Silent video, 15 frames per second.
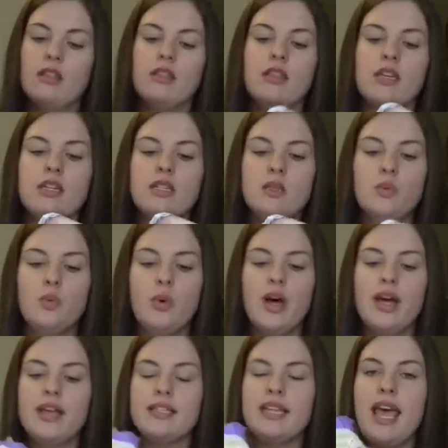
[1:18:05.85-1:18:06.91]
This
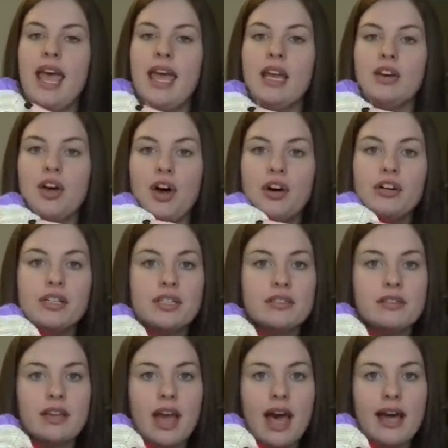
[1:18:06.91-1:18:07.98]
was Eggnog
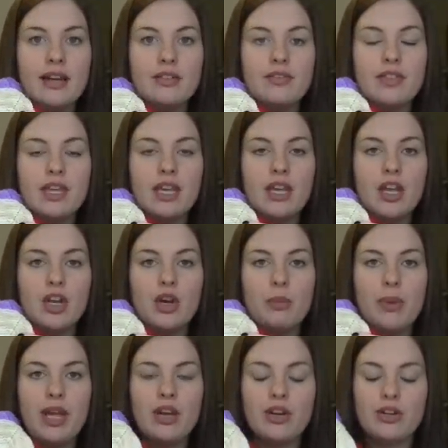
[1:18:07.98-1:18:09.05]
out of the No
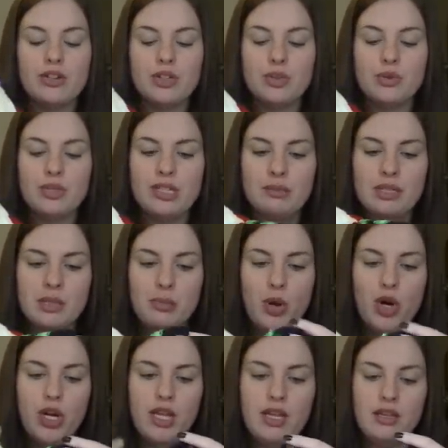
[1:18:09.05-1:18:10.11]
Makers Christmas
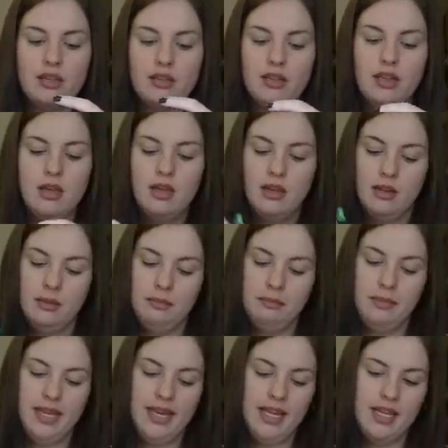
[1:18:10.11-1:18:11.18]
Party
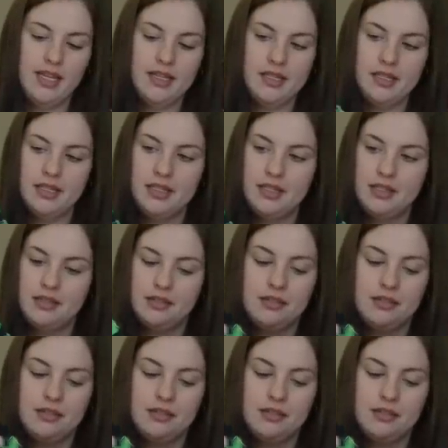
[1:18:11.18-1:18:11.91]
minis.